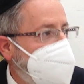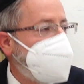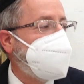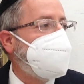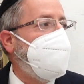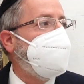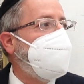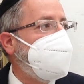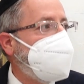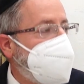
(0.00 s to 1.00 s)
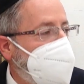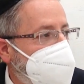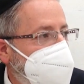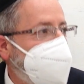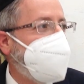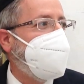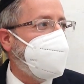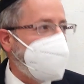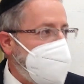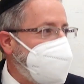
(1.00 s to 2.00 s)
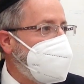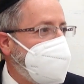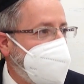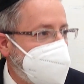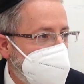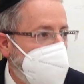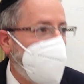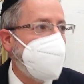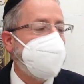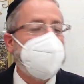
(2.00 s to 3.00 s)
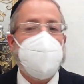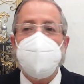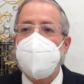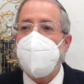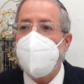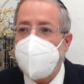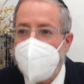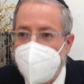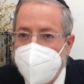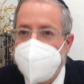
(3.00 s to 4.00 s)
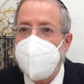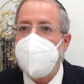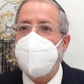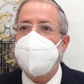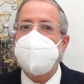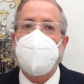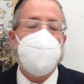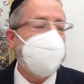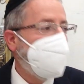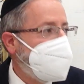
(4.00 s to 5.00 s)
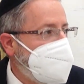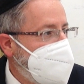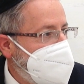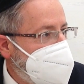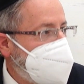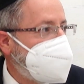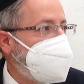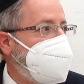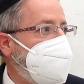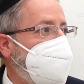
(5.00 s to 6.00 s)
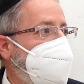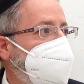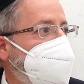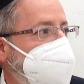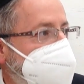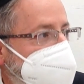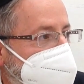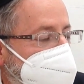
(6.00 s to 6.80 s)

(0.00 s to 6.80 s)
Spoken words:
I have to say that, many, many years ago, when we started a kollel, many years ago, there was a fellow who was